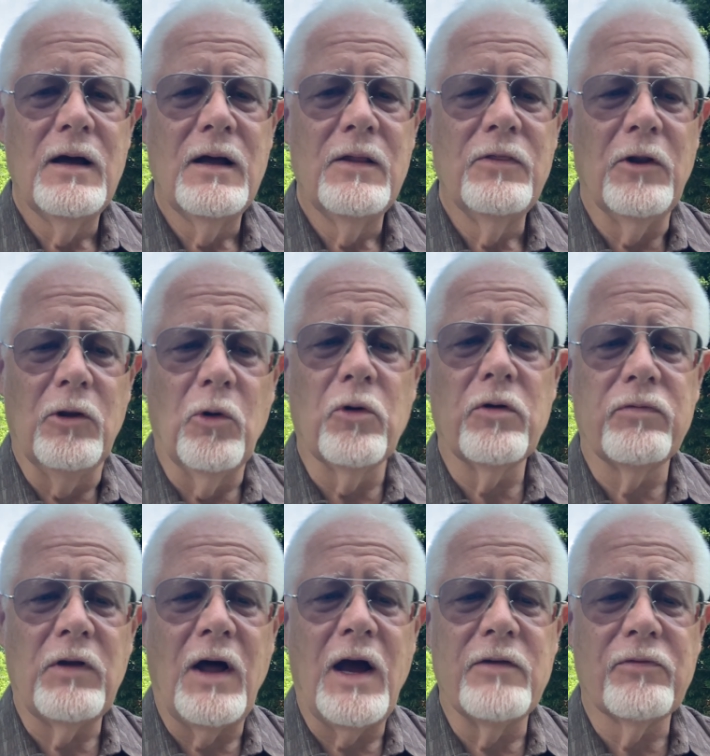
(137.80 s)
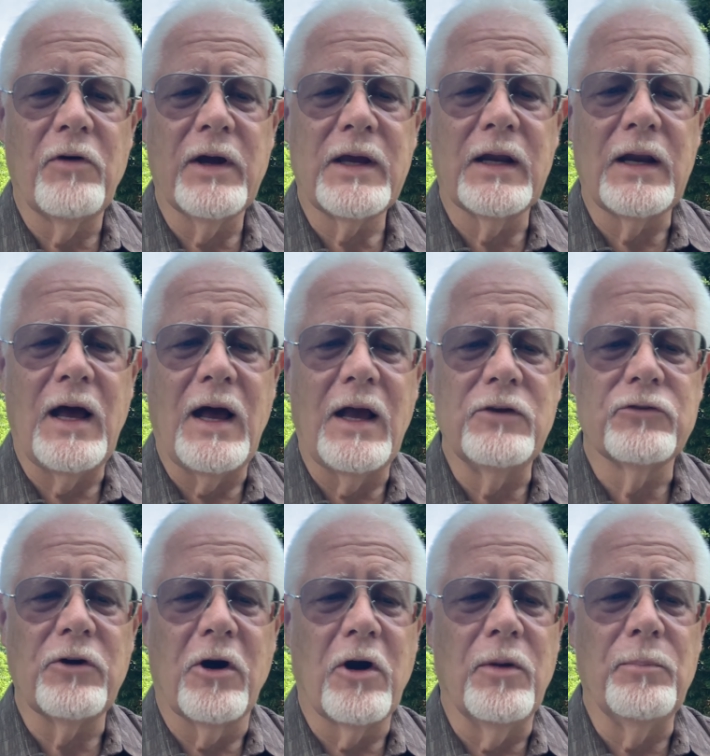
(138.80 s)
The Lord of life recognized
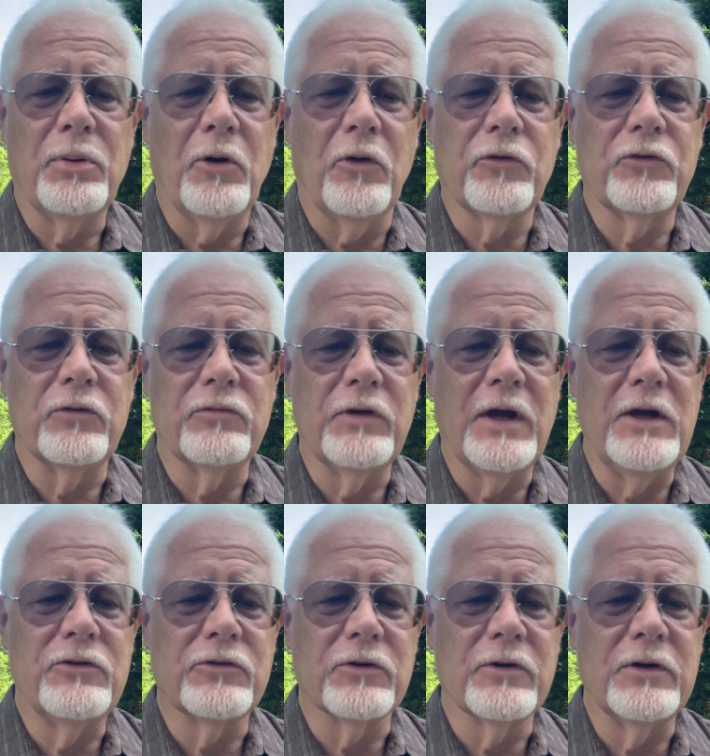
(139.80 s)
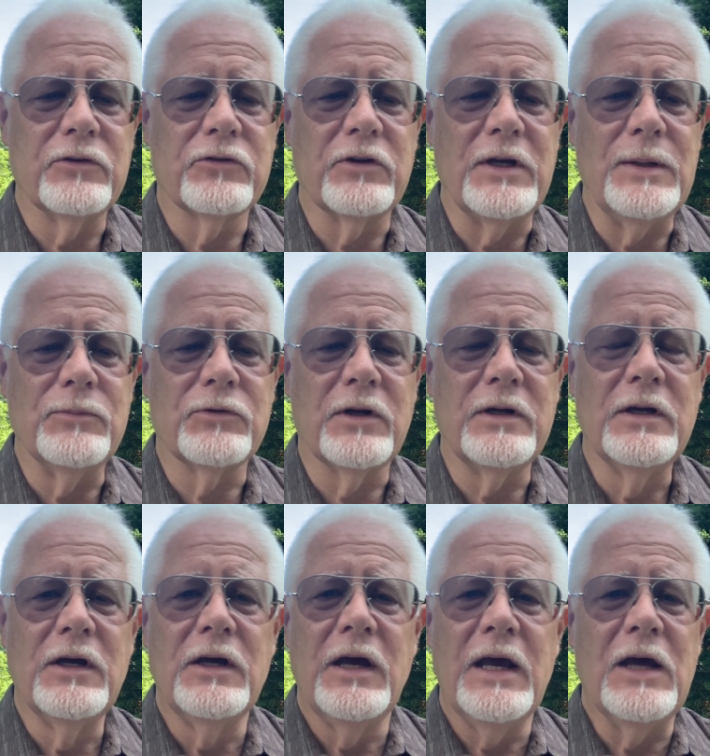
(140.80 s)
our impulsive nature, it seems,
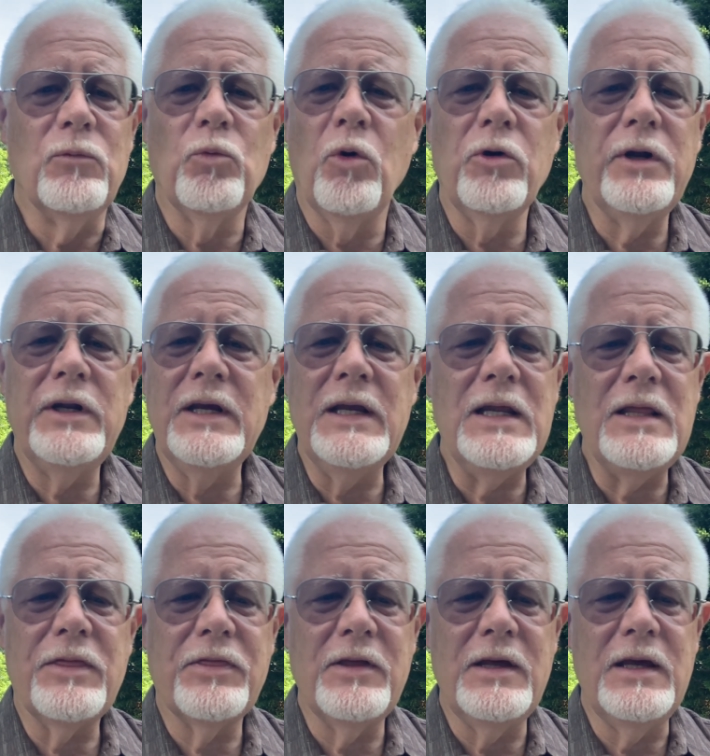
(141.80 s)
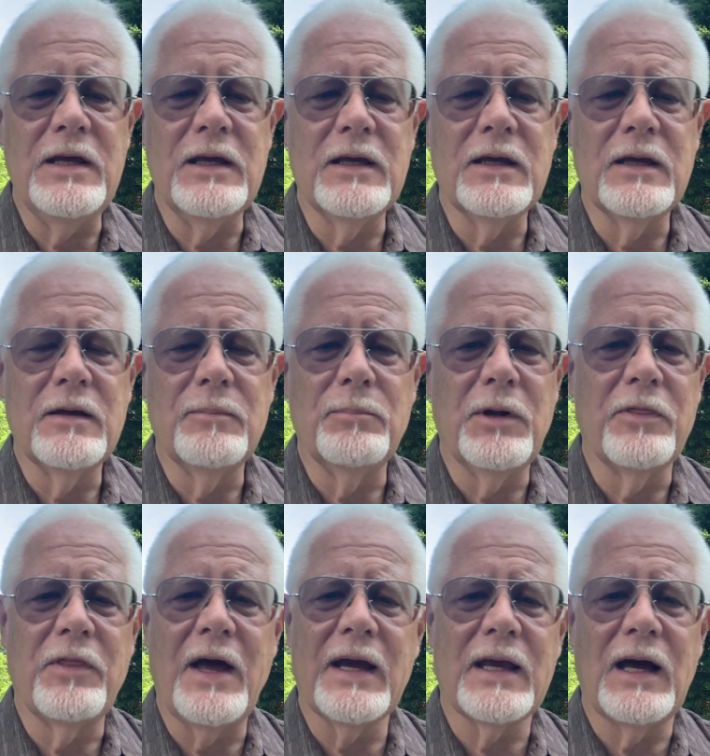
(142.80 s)
and wanted anything but
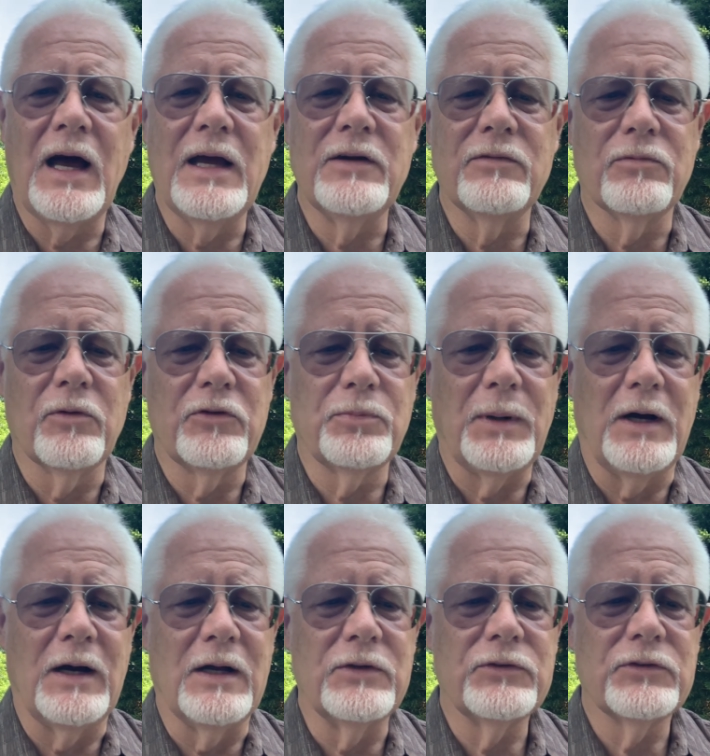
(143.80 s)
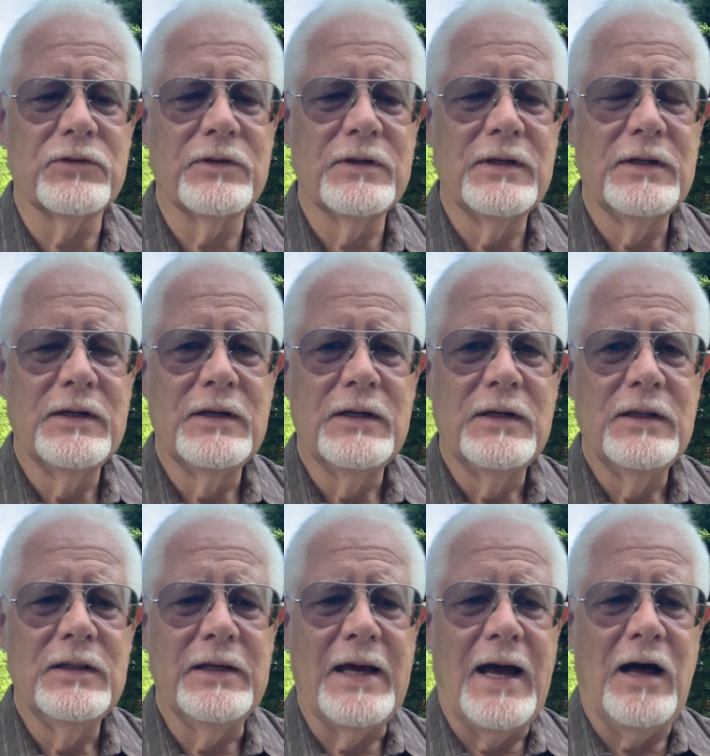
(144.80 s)
that kind of response.
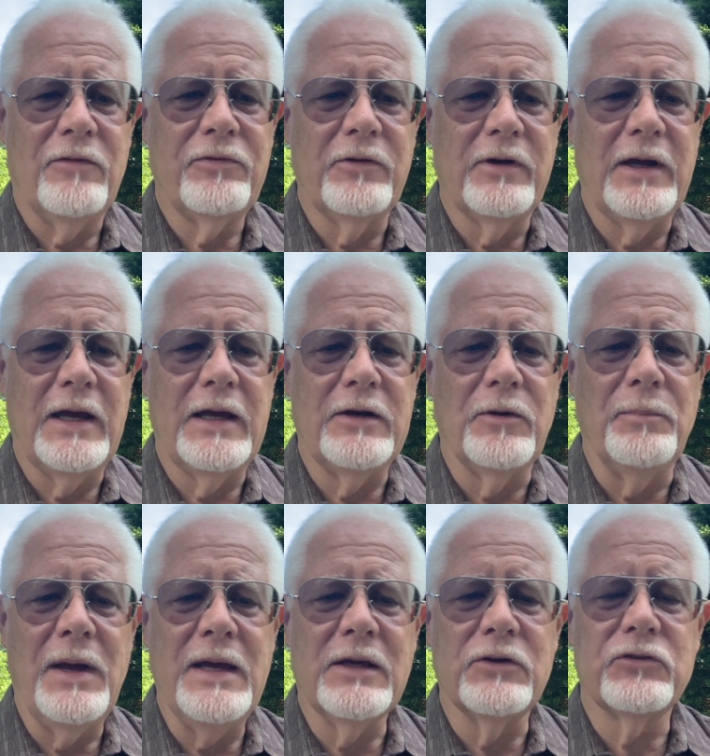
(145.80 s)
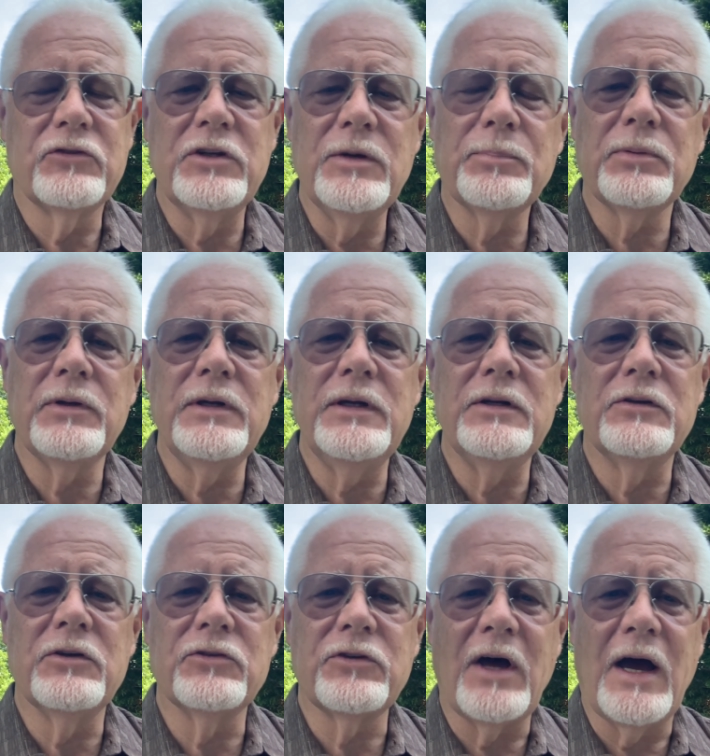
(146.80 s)
The Alpha and Omega simply
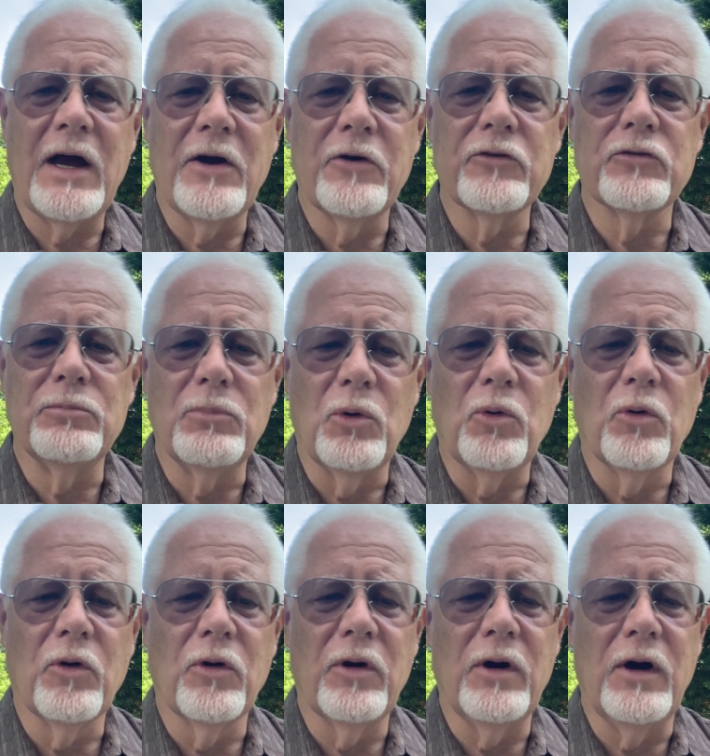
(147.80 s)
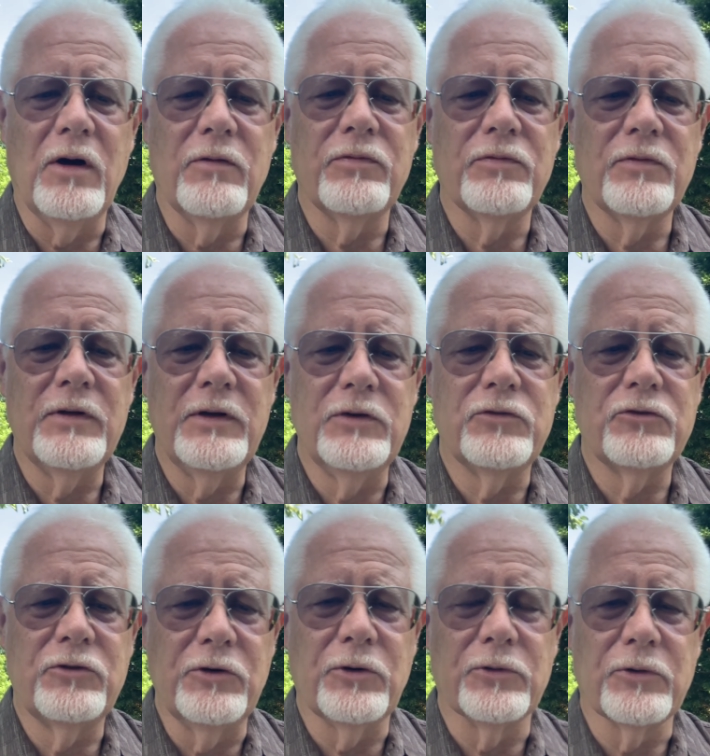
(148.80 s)
desires more of
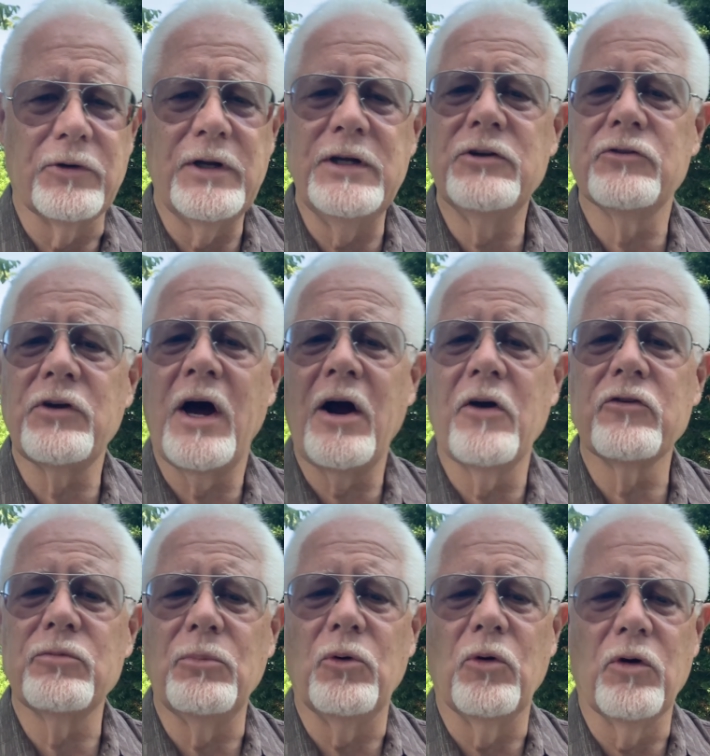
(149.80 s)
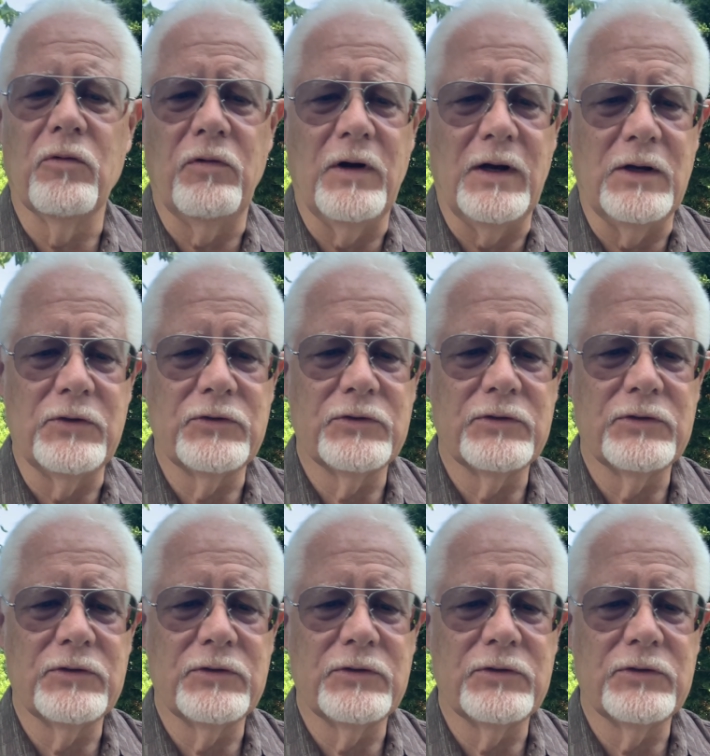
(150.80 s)
his children. He desires more of us.